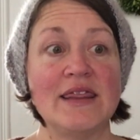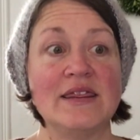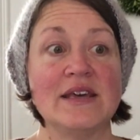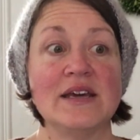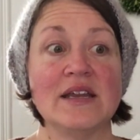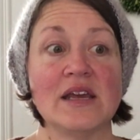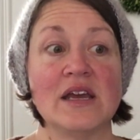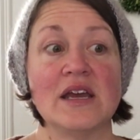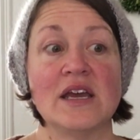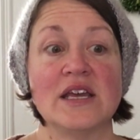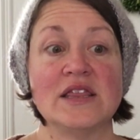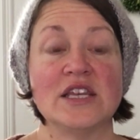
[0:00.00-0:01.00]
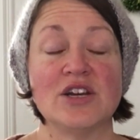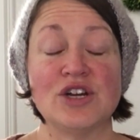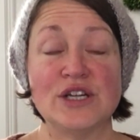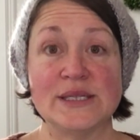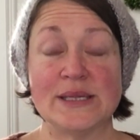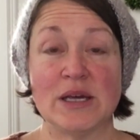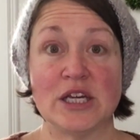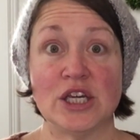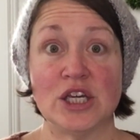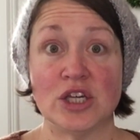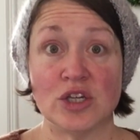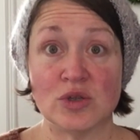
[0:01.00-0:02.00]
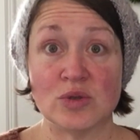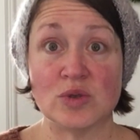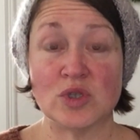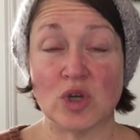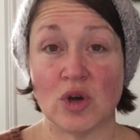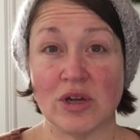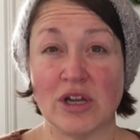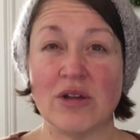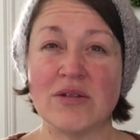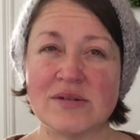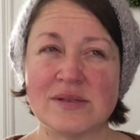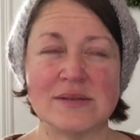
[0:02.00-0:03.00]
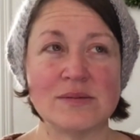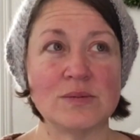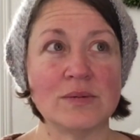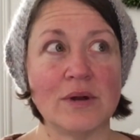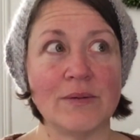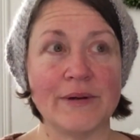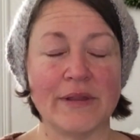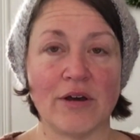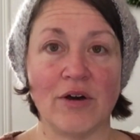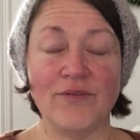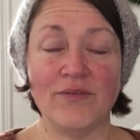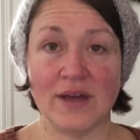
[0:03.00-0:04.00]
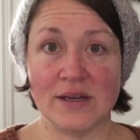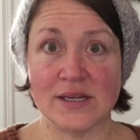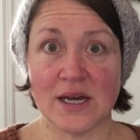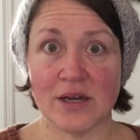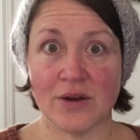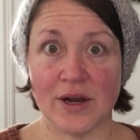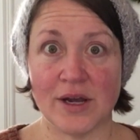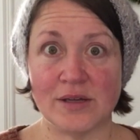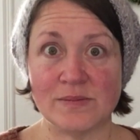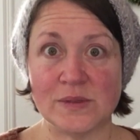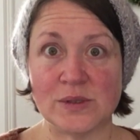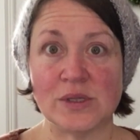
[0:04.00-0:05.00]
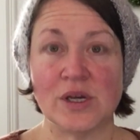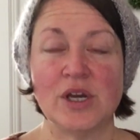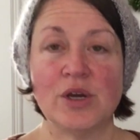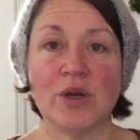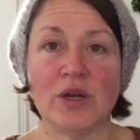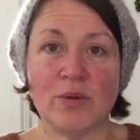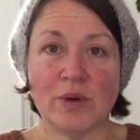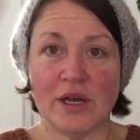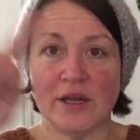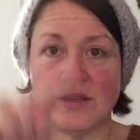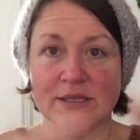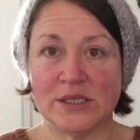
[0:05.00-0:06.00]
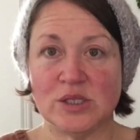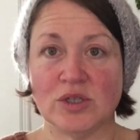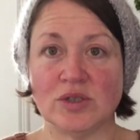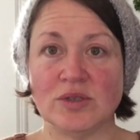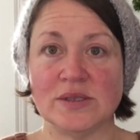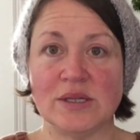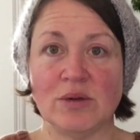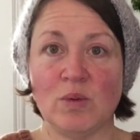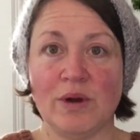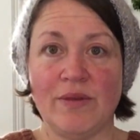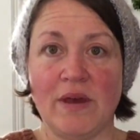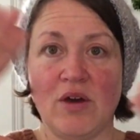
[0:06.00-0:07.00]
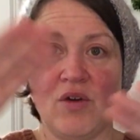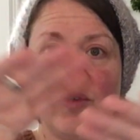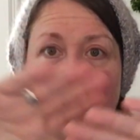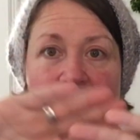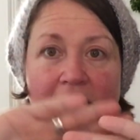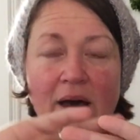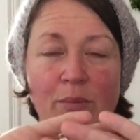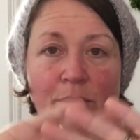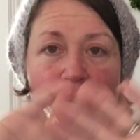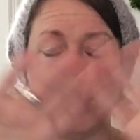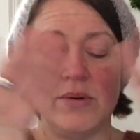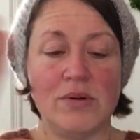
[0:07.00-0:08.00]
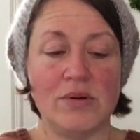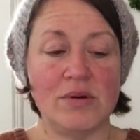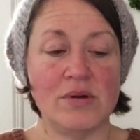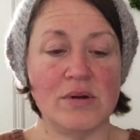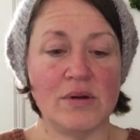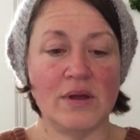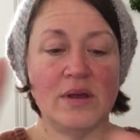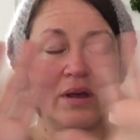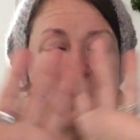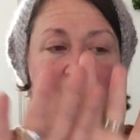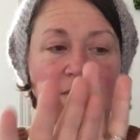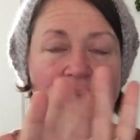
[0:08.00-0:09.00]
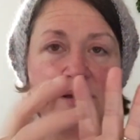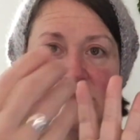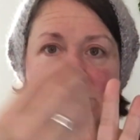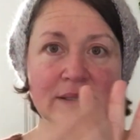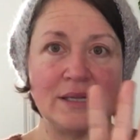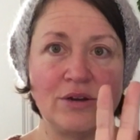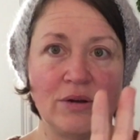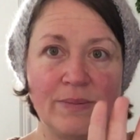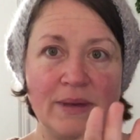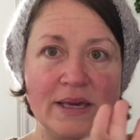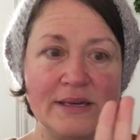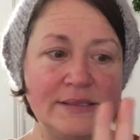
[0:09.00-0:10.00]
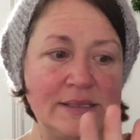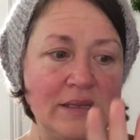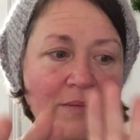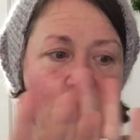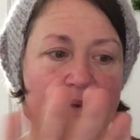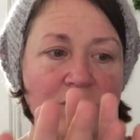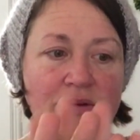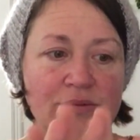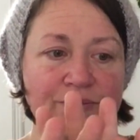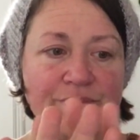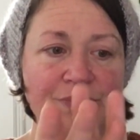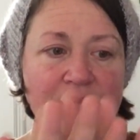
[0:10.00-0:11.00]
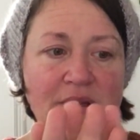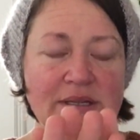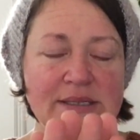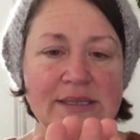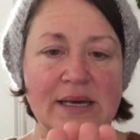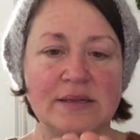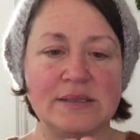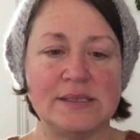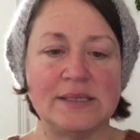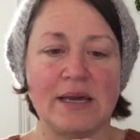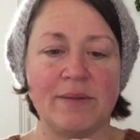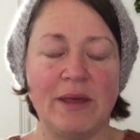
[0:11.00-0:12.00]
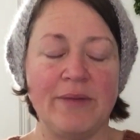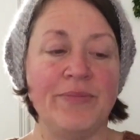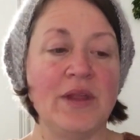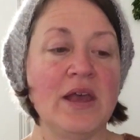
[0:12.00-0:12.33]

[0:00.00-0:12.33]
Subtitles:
that there is a huge, those, what are they called, Venn diagrams? We got the circles and where they overlap. That center piece in the middle is that segment.